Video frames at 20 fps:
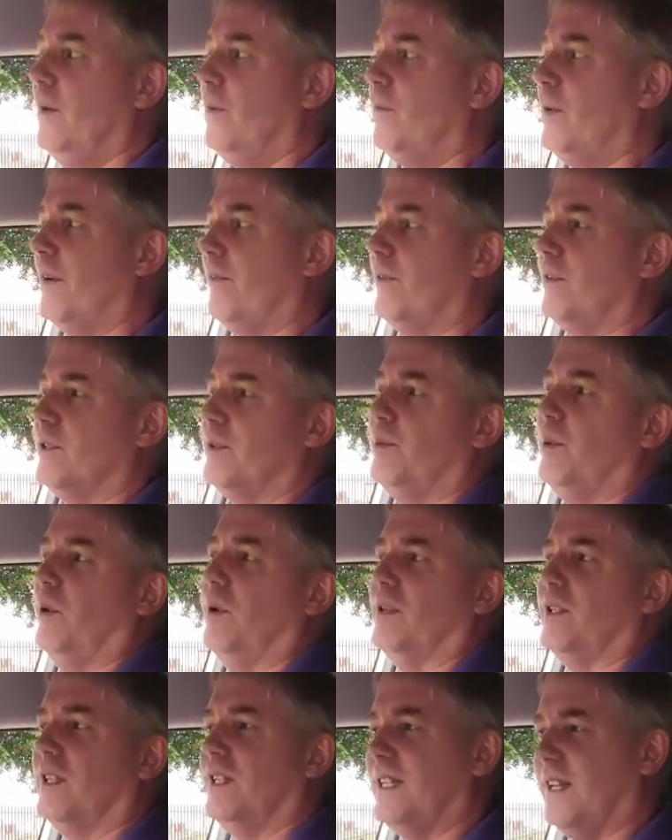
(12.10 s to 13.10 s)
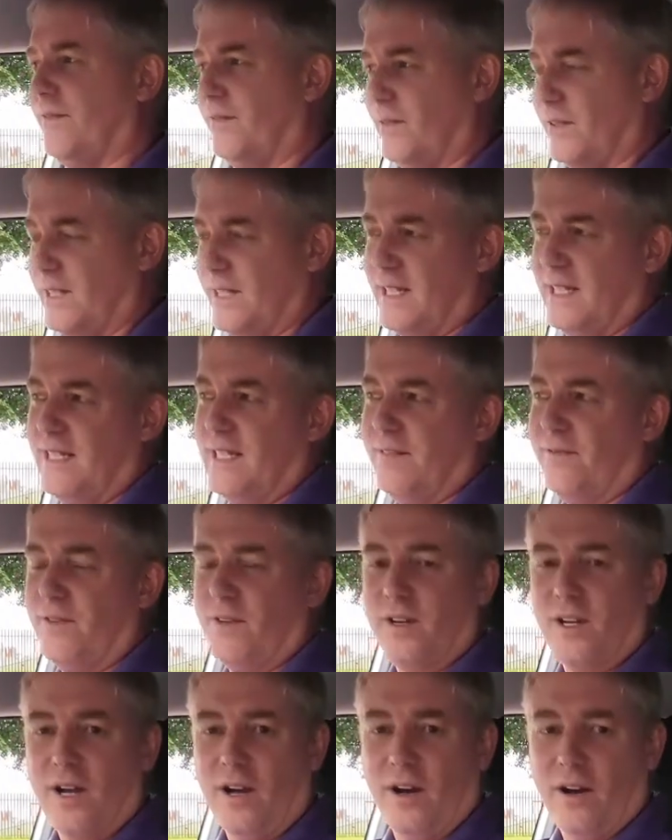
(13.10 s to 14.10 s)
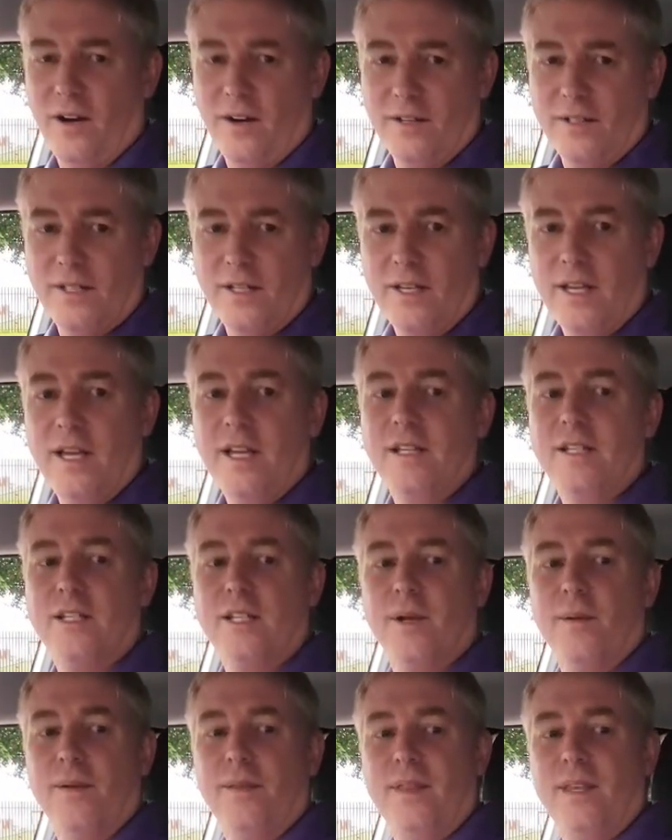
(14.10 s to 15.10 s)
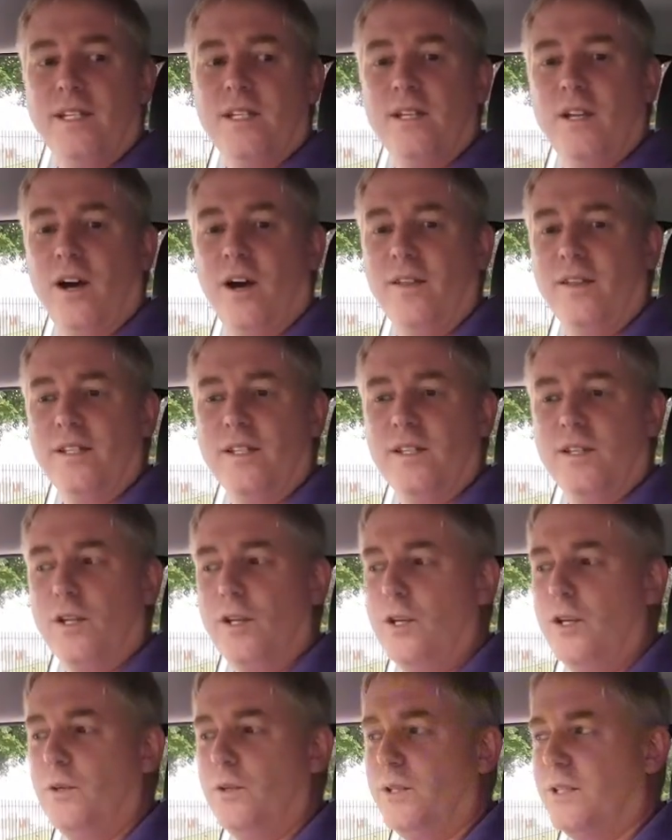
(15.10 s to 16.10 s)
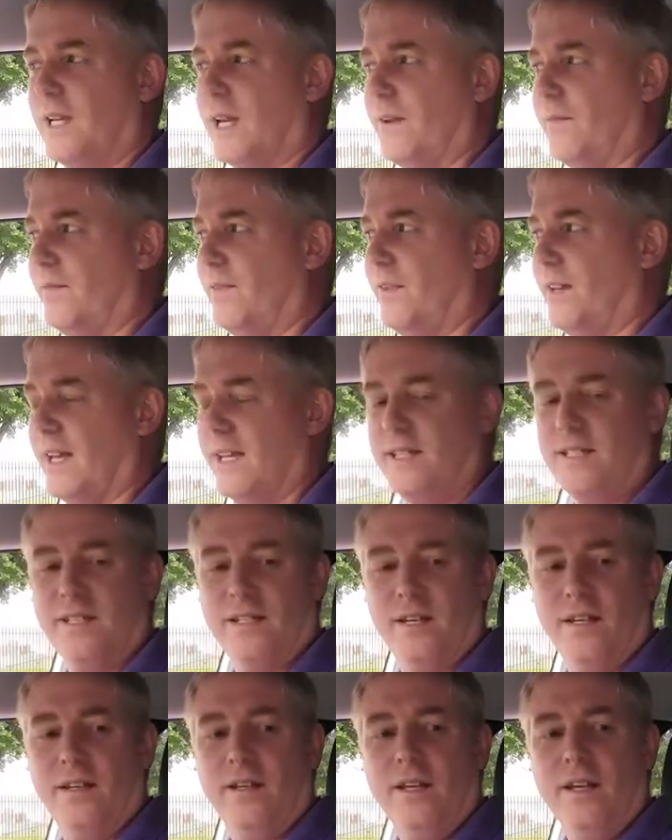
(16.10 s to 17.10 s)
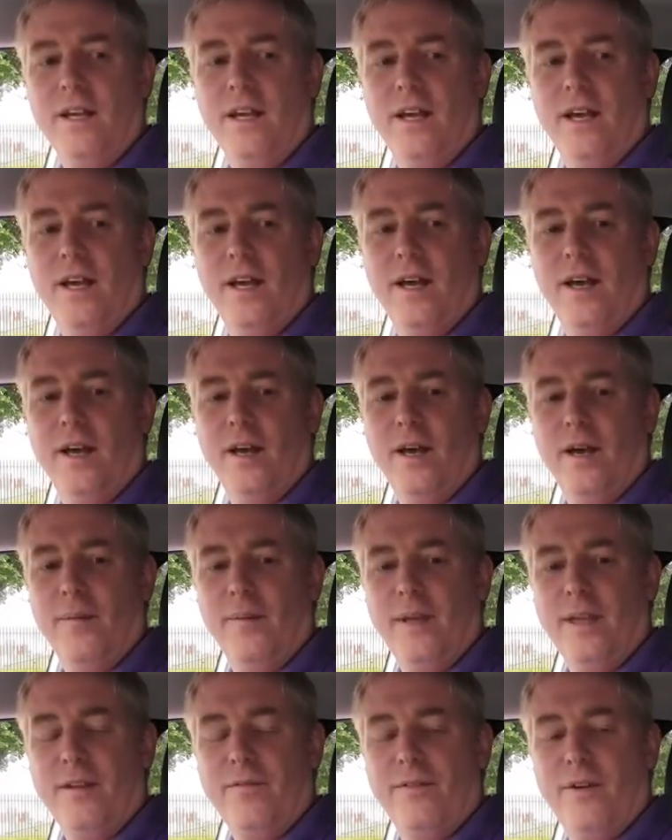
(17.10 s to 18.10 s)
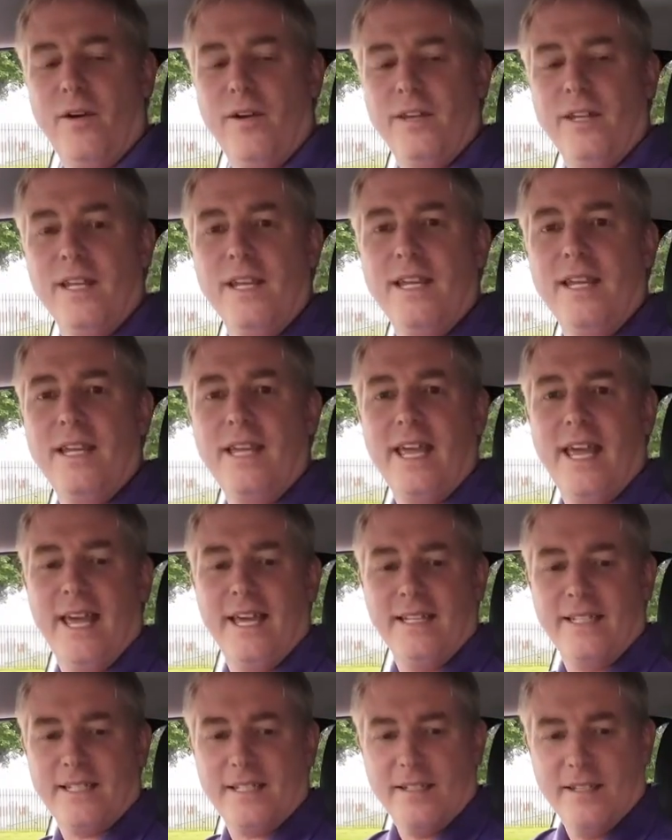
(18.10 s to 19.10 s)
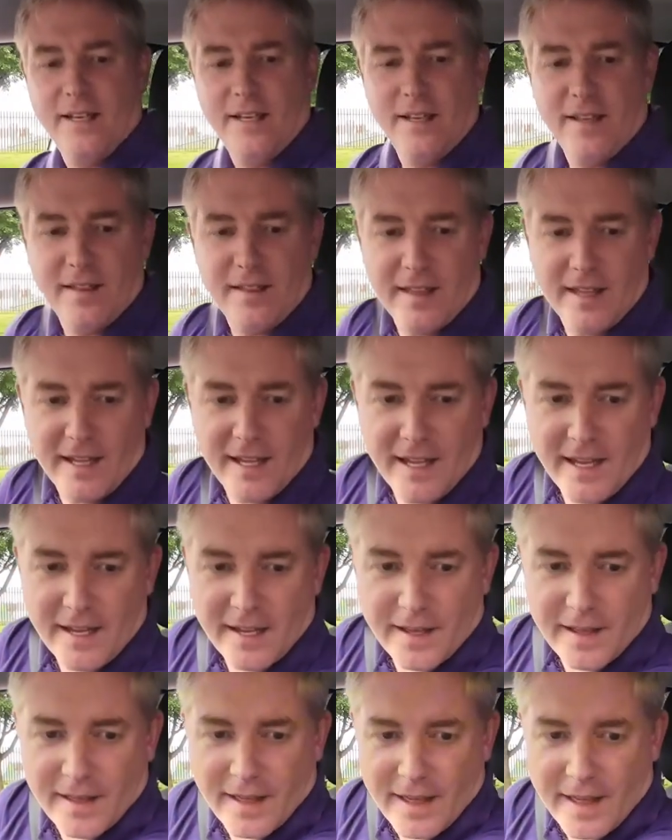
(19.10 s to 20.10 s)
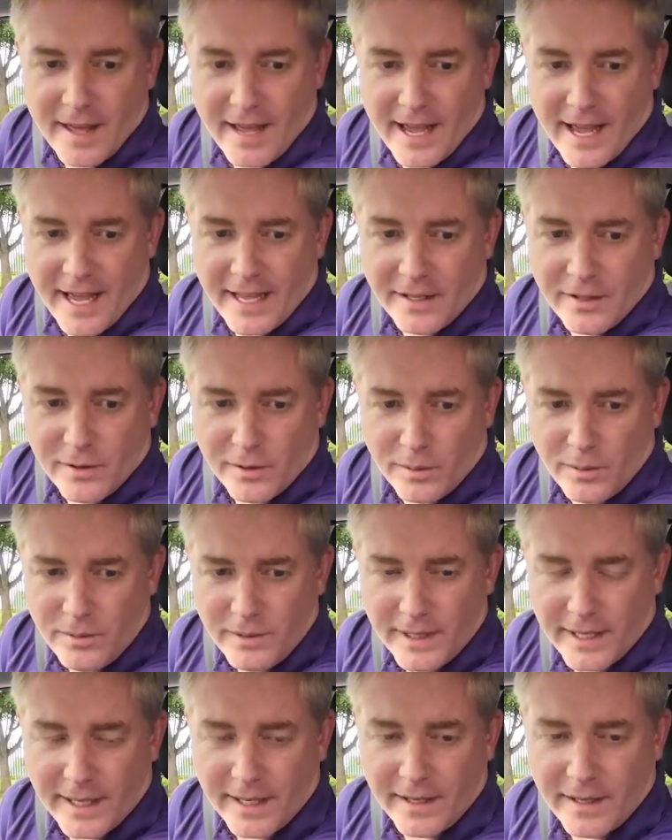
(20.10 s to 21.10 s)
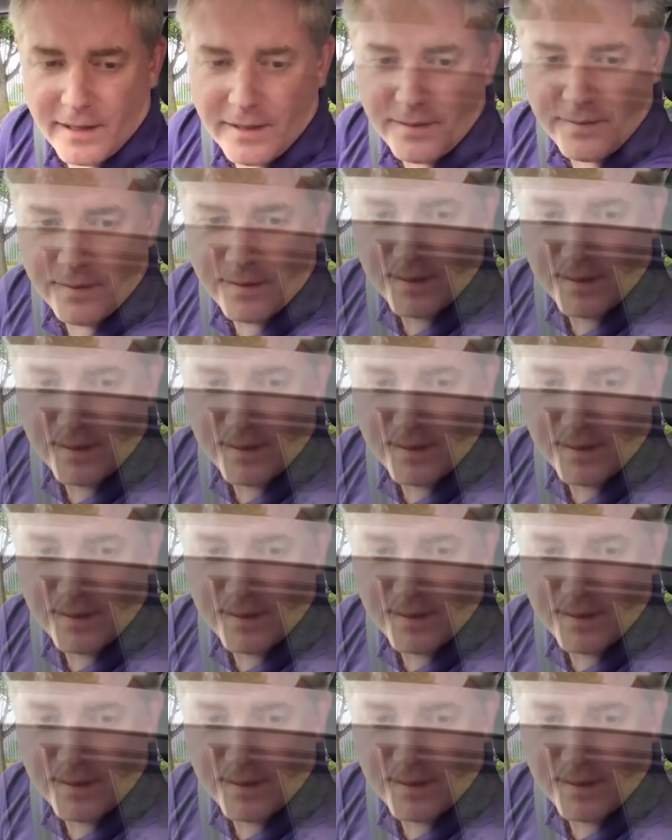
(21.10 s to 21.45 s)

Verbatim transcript: reference points are different in different cars. So in this car, this is the new shape Fiesta. Um, if I can get the handle here,